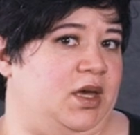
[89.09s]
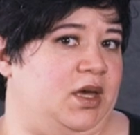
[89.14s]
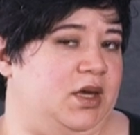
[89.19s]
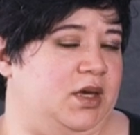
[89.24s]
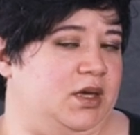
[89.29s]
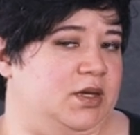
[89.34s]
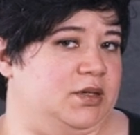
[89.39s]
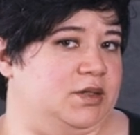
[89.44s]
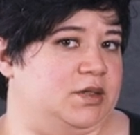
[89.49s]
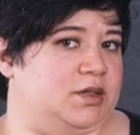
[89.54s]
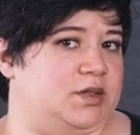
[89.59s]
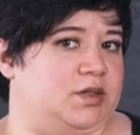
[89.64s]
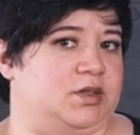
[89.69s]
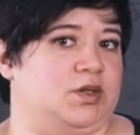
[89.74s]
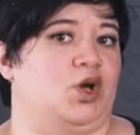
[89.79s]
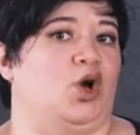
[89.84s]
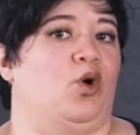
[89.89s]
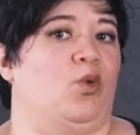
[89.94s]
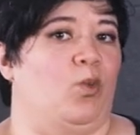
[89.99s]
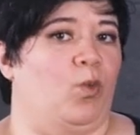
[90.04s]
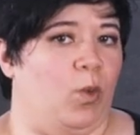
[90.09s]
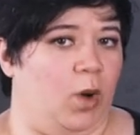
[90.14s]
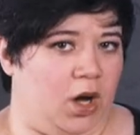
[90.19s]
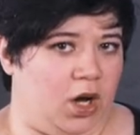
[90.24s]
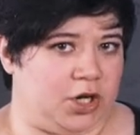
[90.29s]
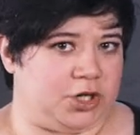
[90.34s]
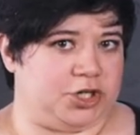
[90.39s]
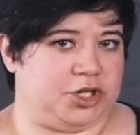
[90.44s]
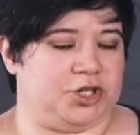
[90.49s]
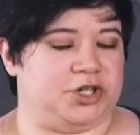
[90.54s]
is
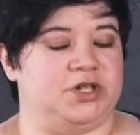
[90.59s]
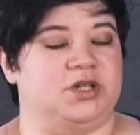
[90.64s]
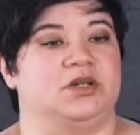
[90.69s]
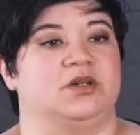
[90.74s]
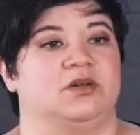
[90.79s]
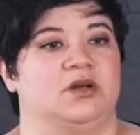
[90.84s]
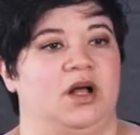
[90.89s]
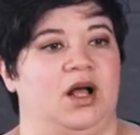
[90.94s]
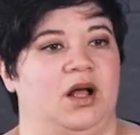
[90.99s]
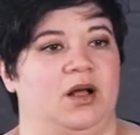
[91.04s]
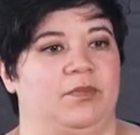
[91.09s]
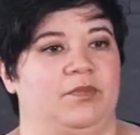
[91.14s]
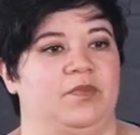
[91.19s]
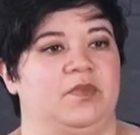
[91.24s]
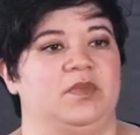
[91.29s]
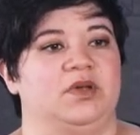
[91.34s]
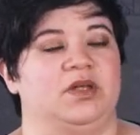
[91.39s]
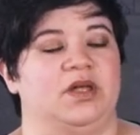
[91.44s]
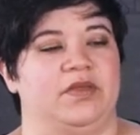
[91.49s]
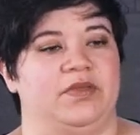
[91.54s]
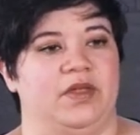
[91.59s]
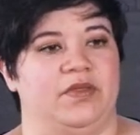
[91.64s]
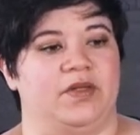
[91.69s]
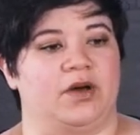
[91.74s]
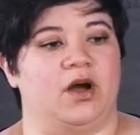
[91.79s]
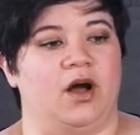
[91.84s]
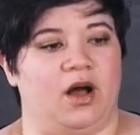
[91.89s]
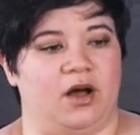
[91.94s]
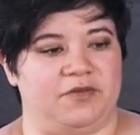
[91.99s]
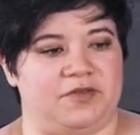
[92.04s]
washed. Um, and then the
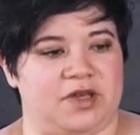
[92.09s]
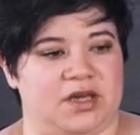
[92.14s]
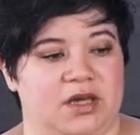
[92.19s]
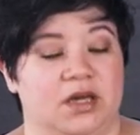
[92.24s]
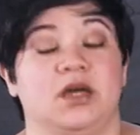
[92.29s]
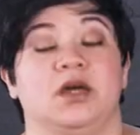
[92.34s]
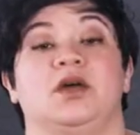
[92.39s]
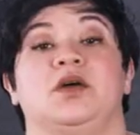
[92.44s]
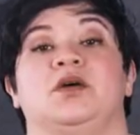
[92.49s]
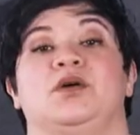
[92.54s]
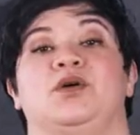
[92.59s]
coffee